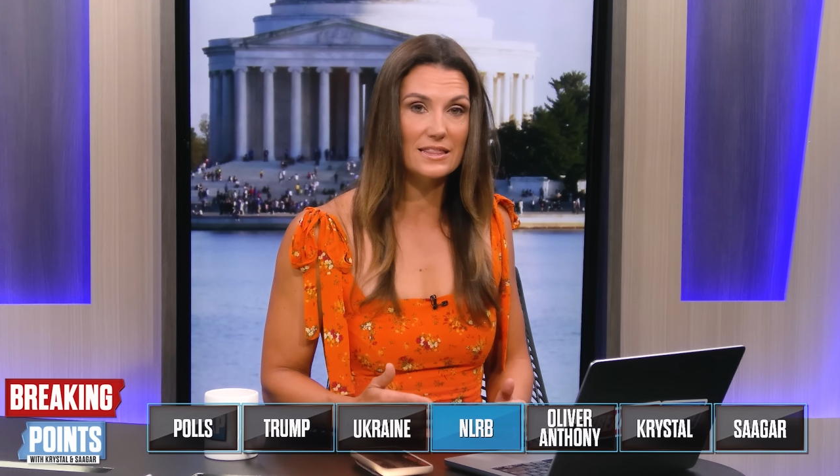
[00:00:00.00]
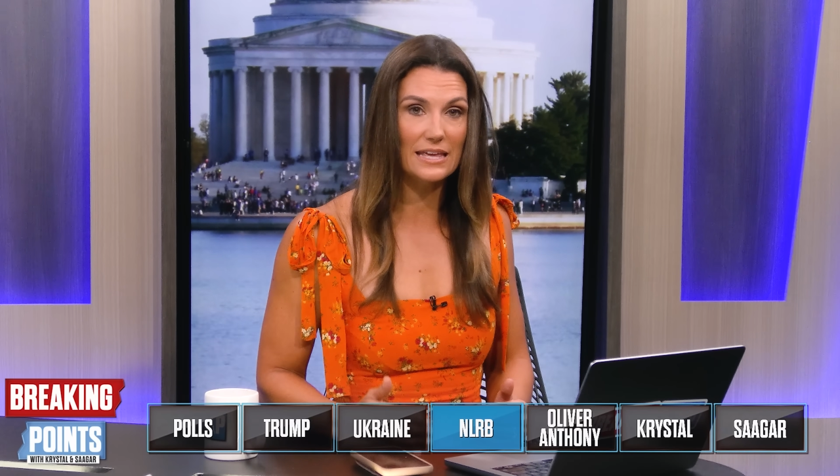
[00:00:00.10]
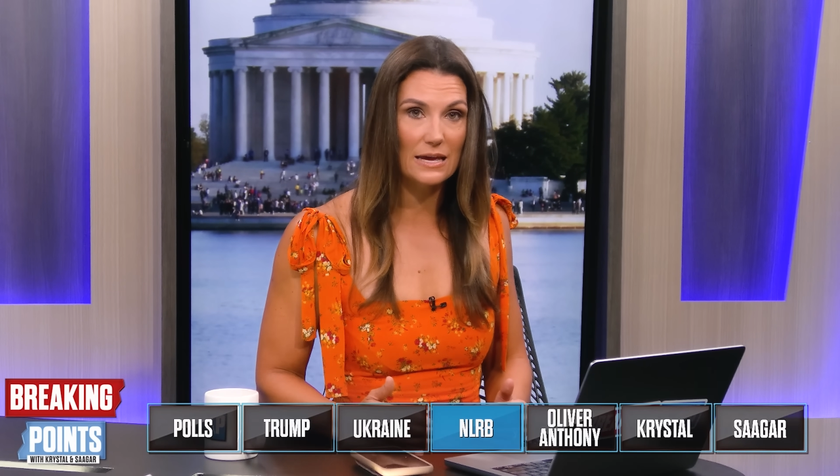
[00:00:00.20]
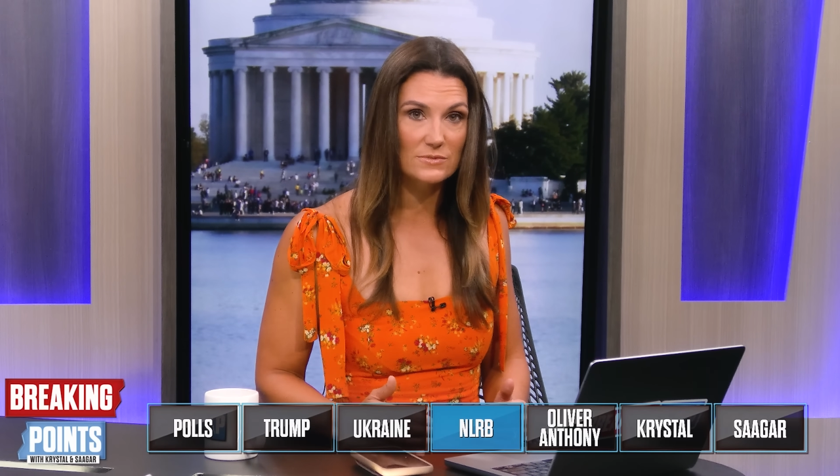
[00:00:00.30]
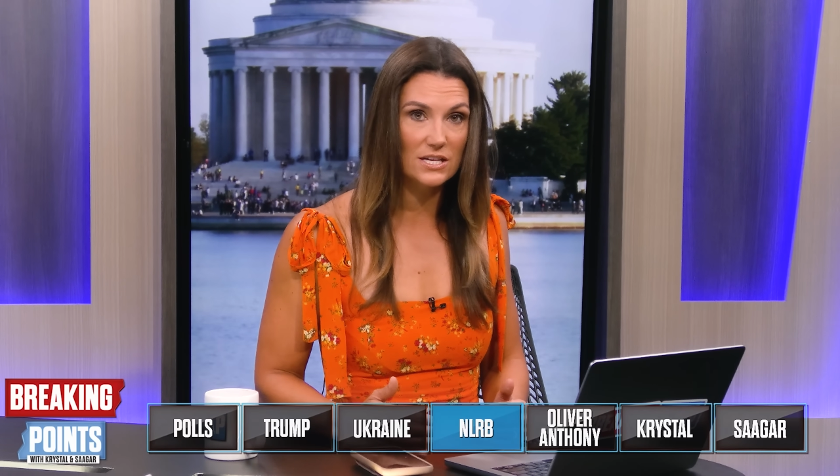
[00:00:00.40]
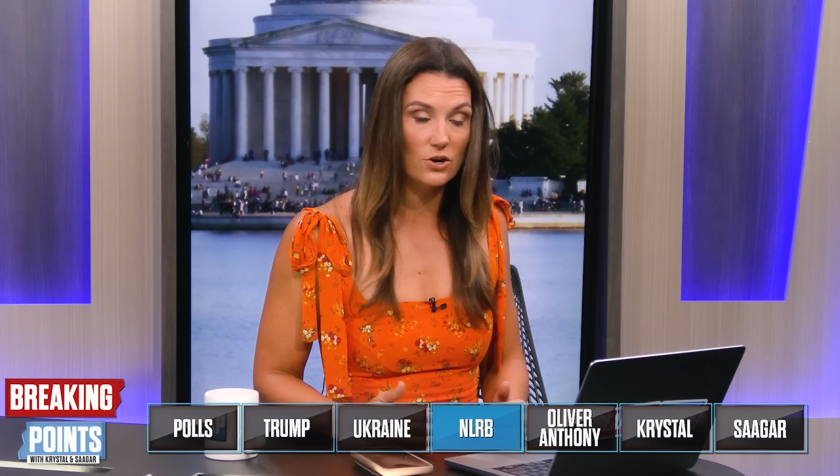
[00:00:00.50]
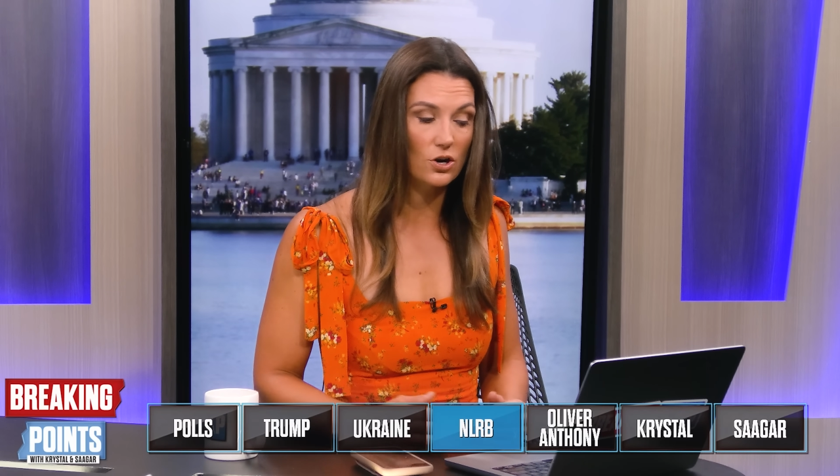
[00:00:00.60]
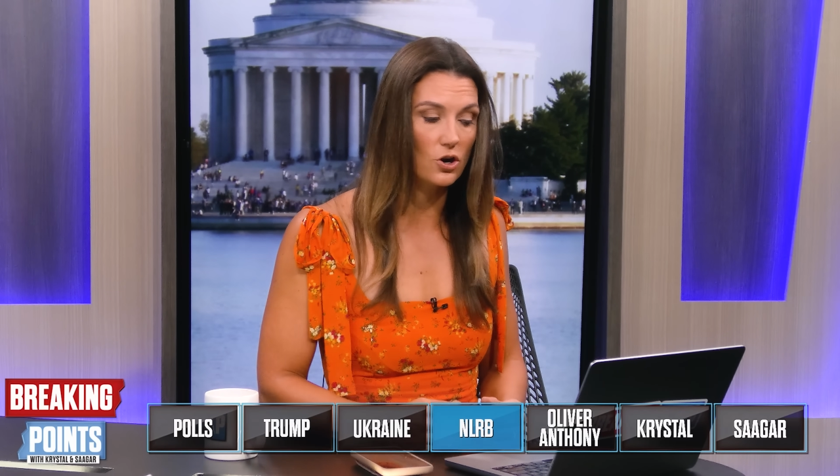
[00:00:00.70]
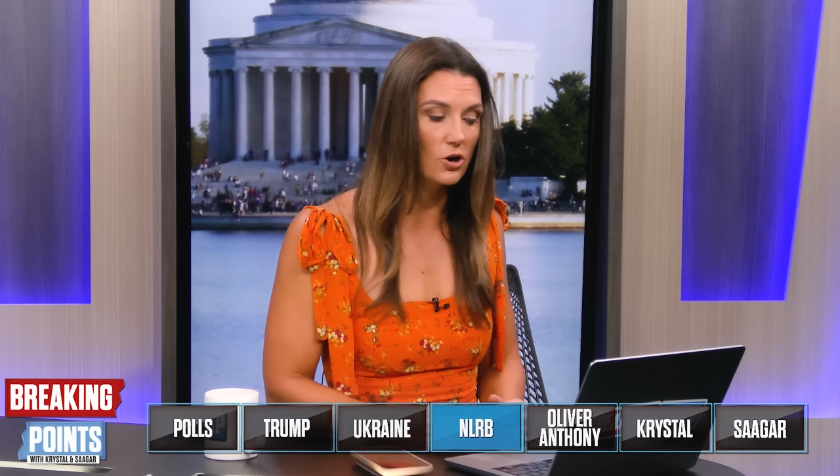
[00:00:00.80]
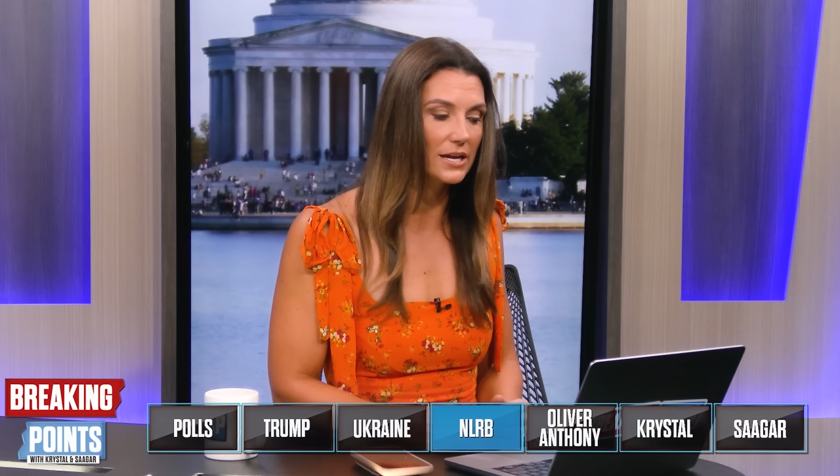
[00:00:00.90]
and the games that
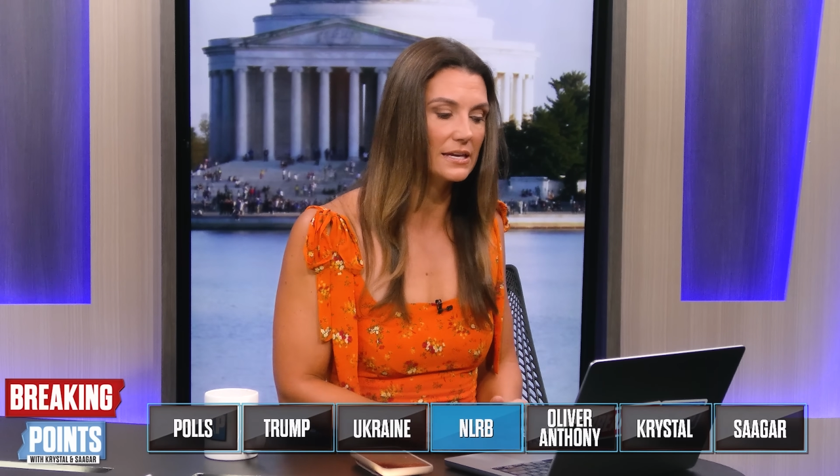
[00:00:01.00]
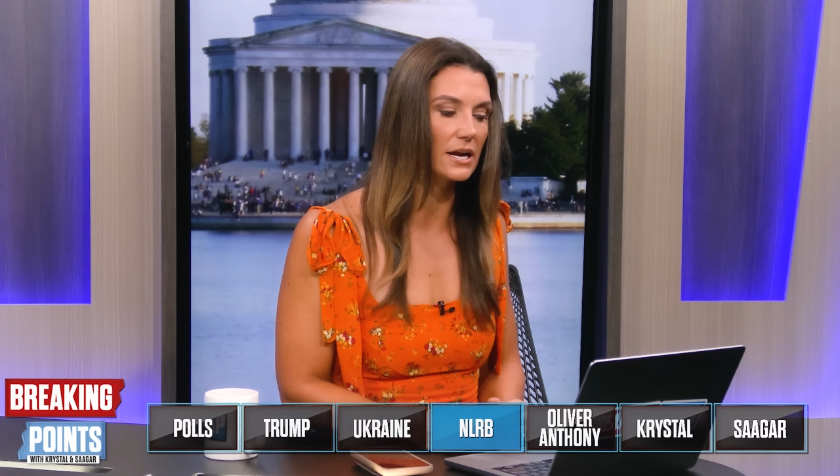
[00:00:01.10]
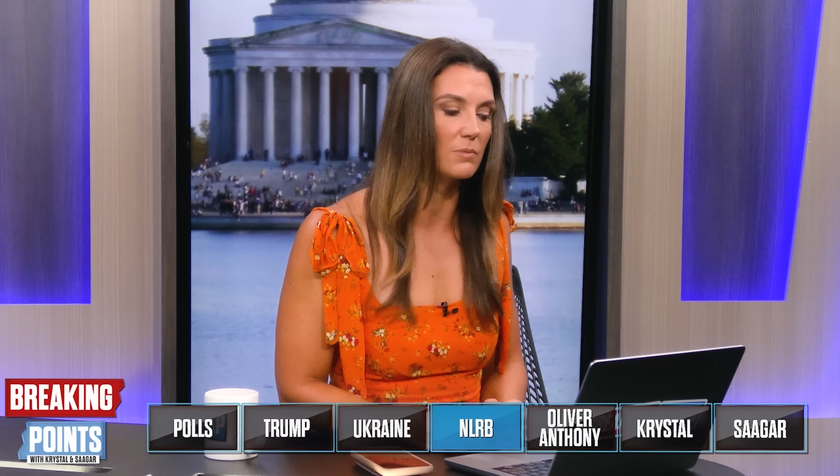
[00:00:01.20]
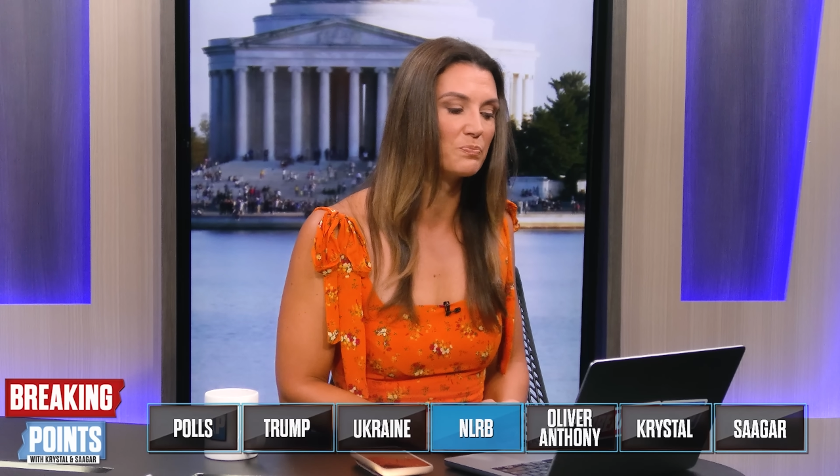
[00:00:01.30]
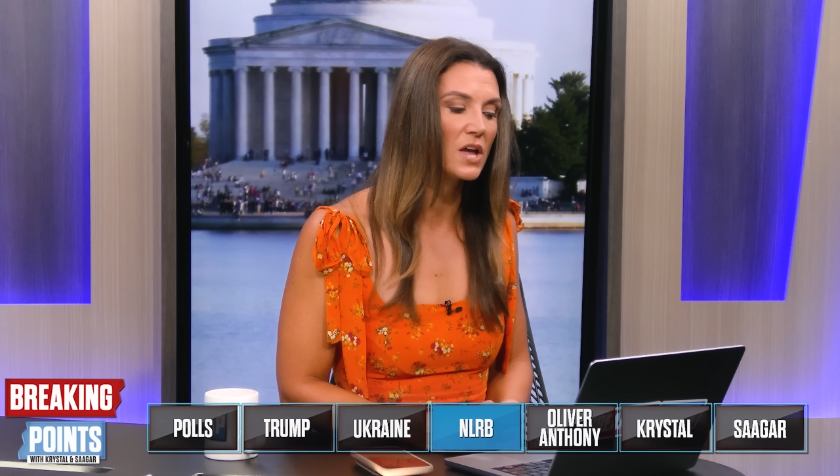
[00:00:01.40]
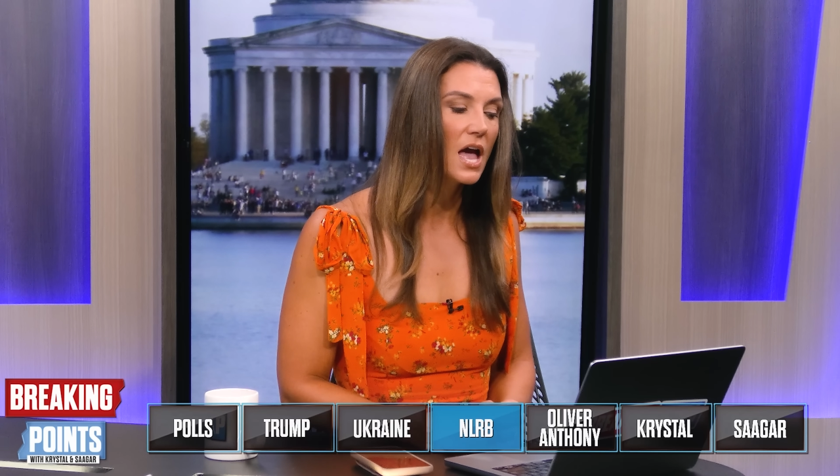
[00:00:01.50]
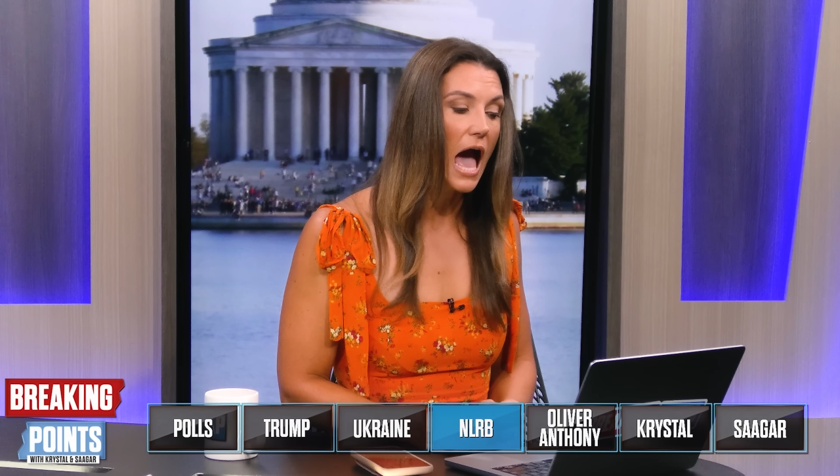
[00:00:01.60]
are occurring here.